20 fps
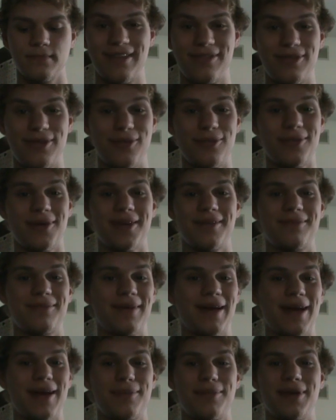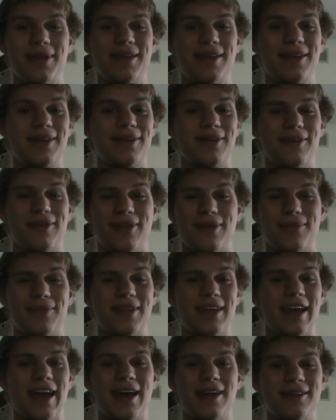if you want my opinion or
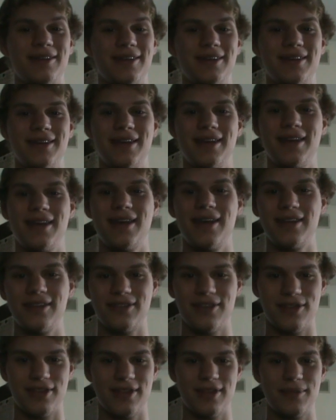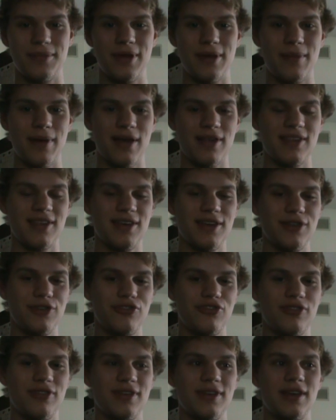something, just send me a message
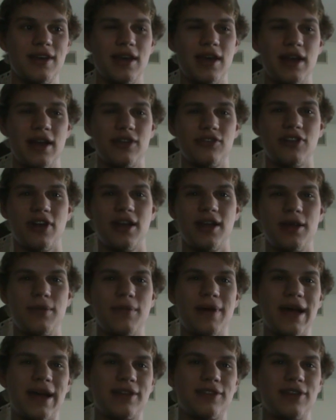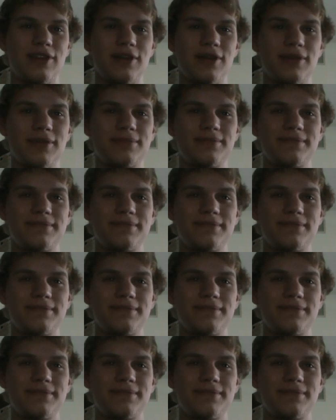and I'll try to get back to you.